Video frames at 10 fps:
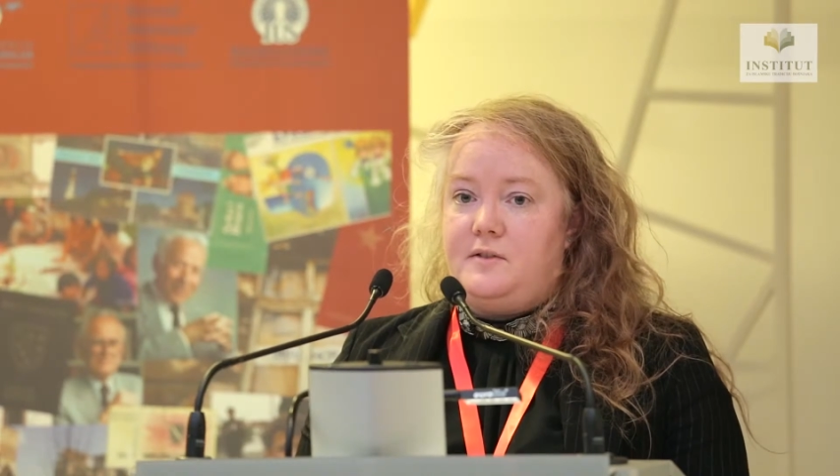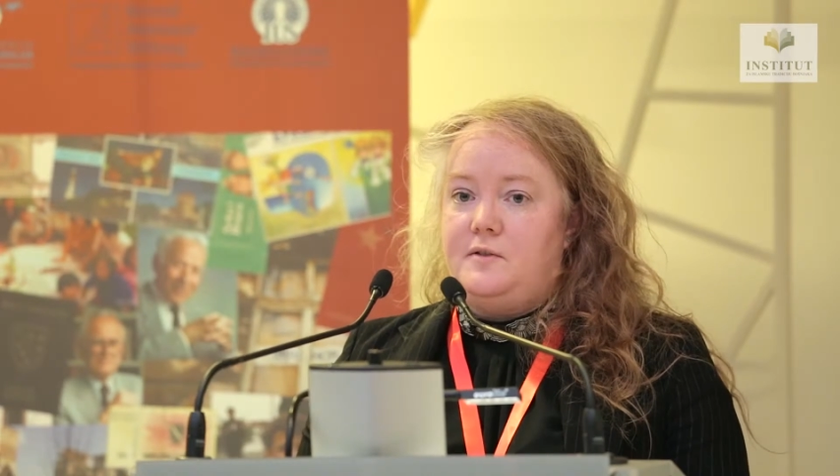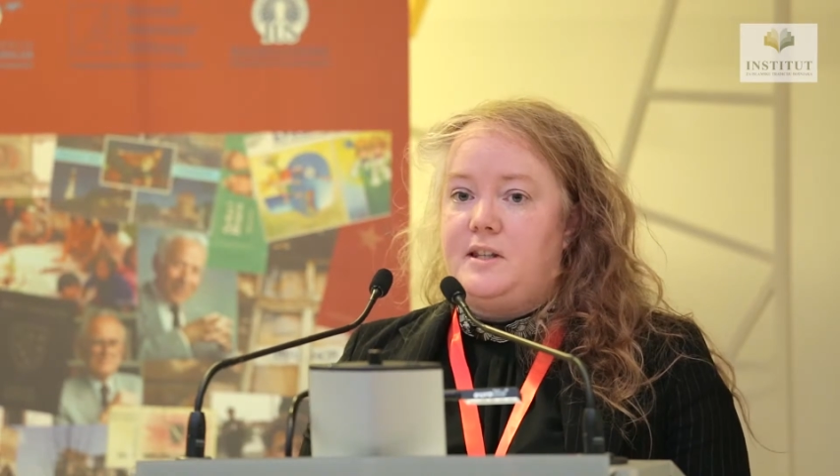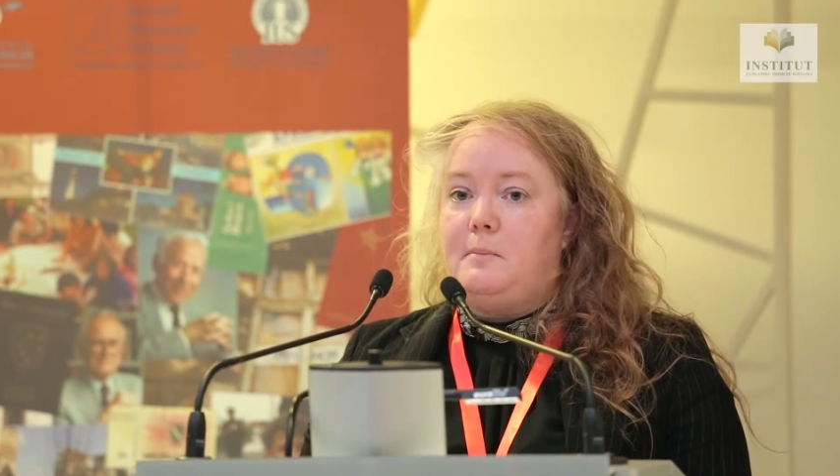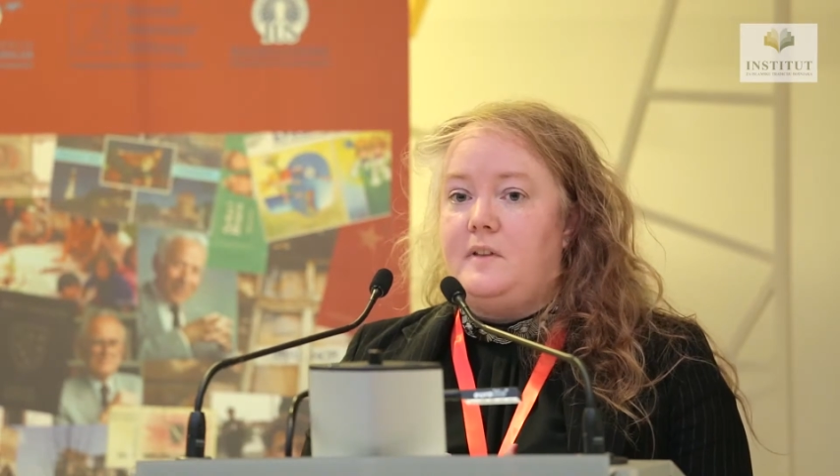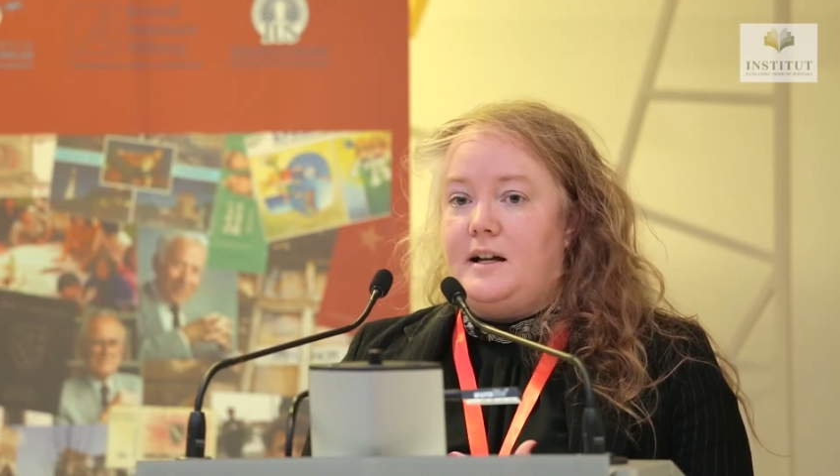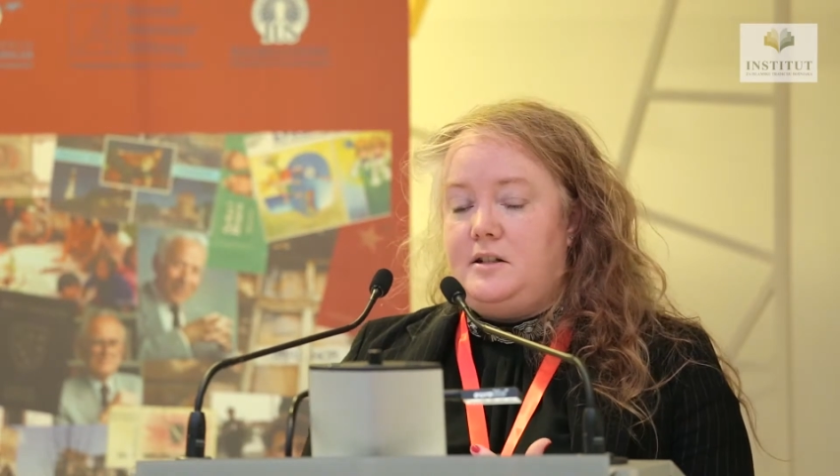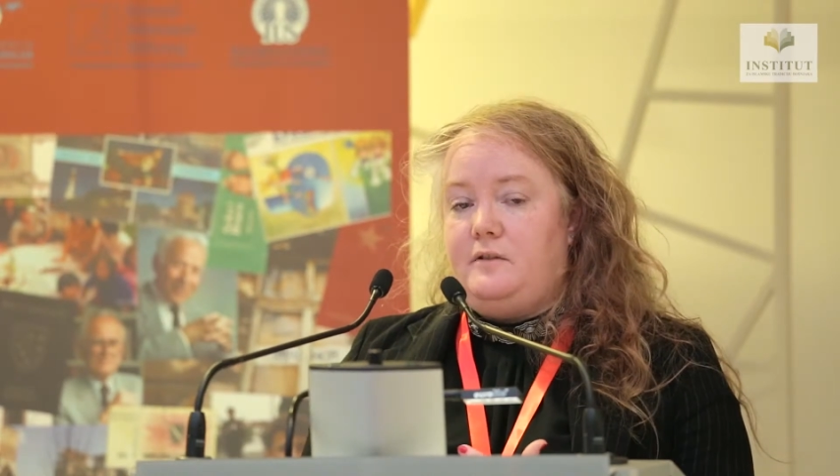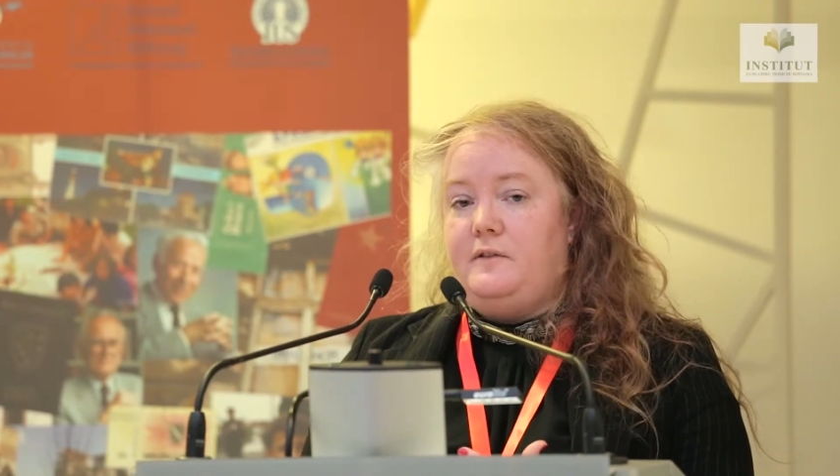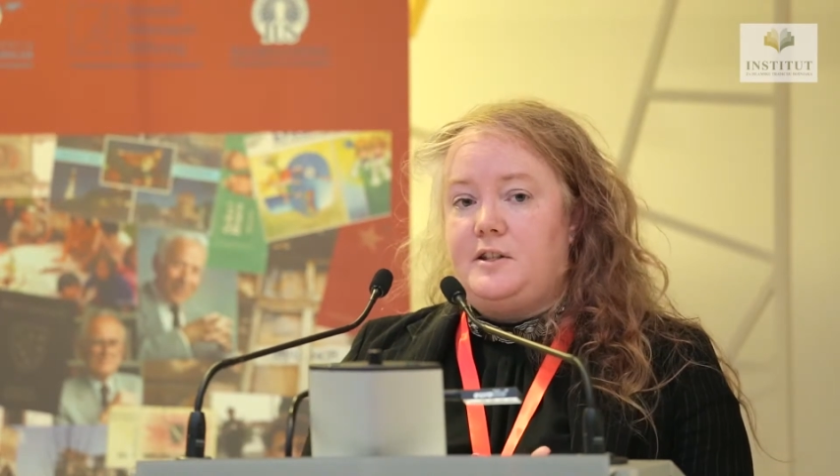So some of that
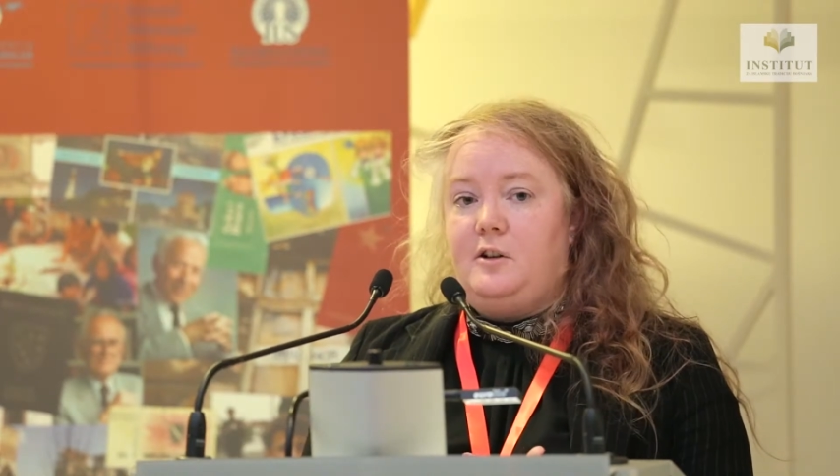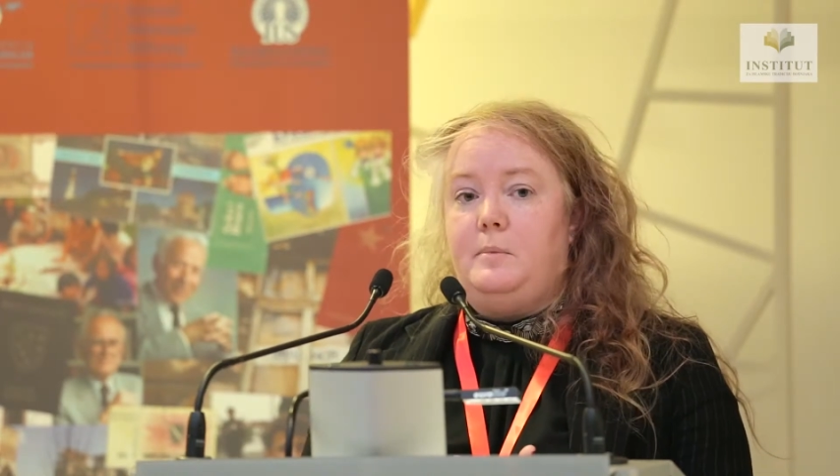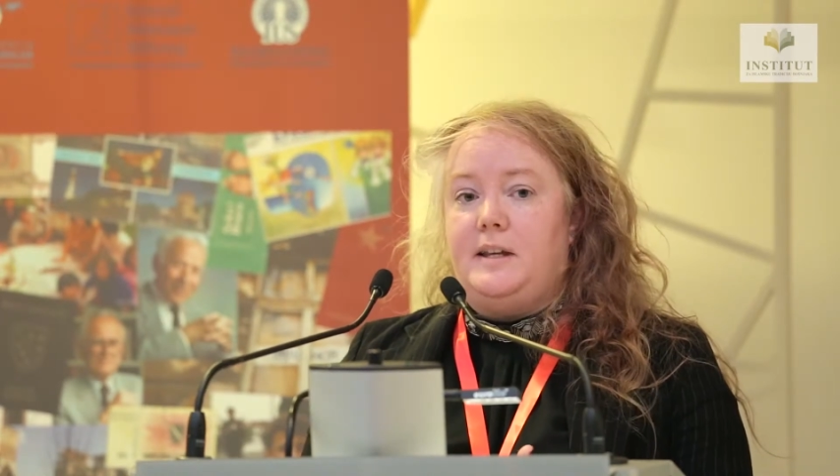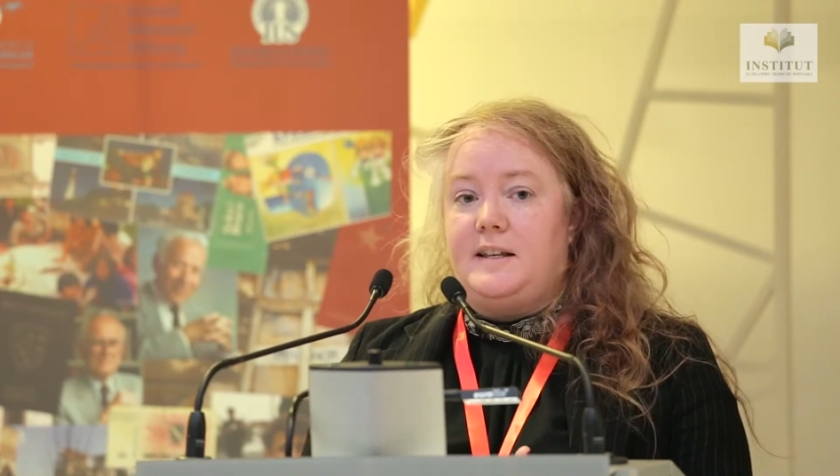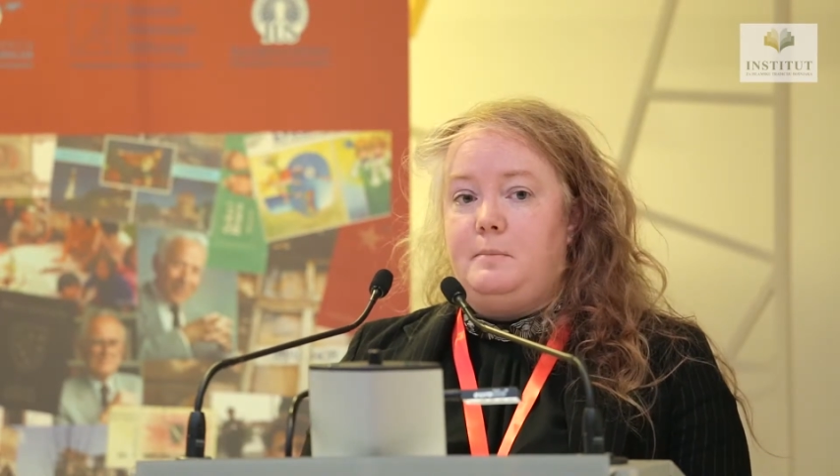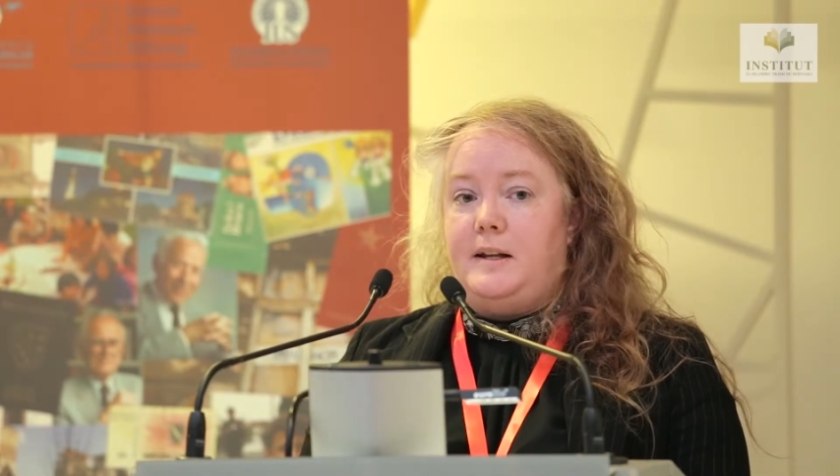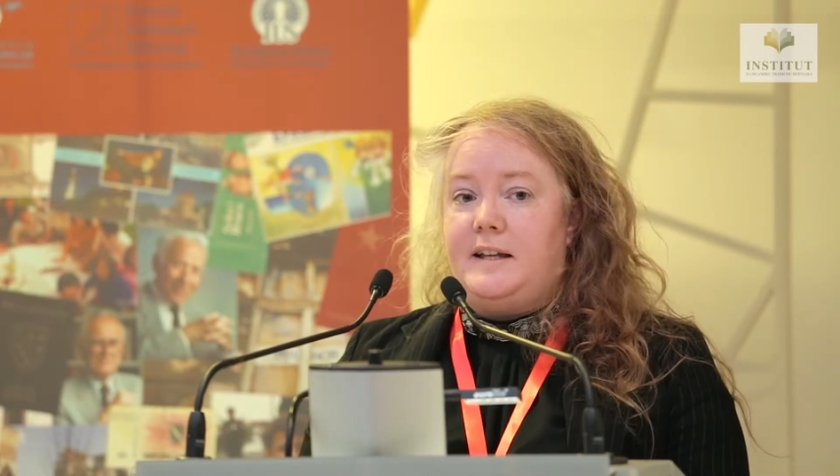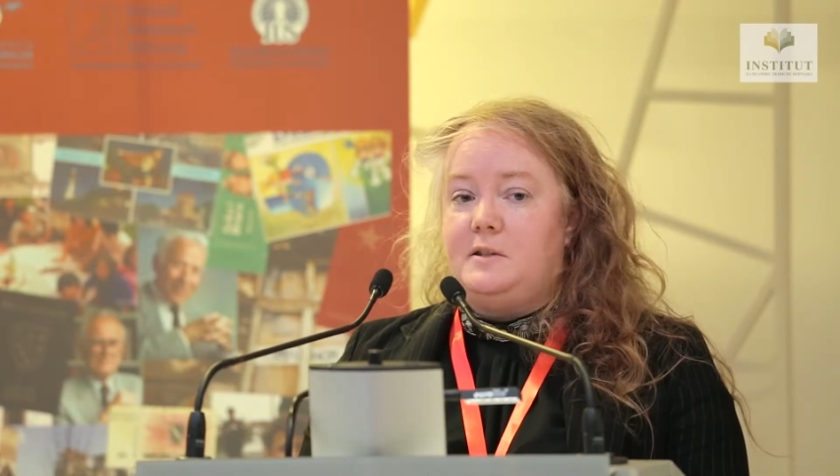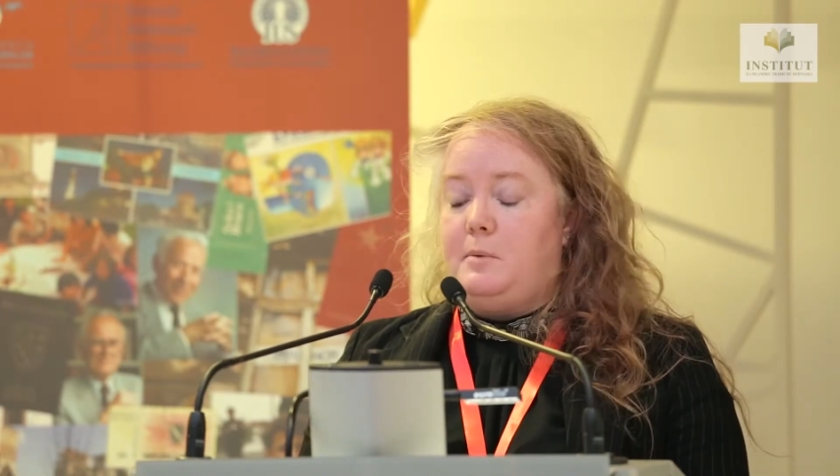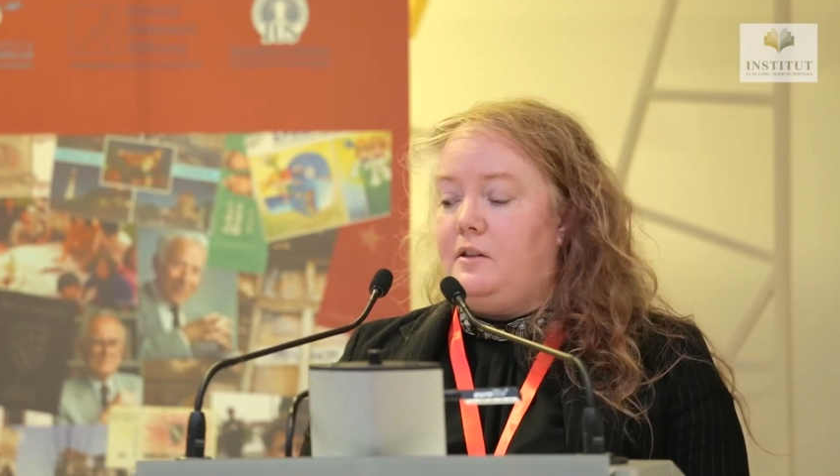difference could be explained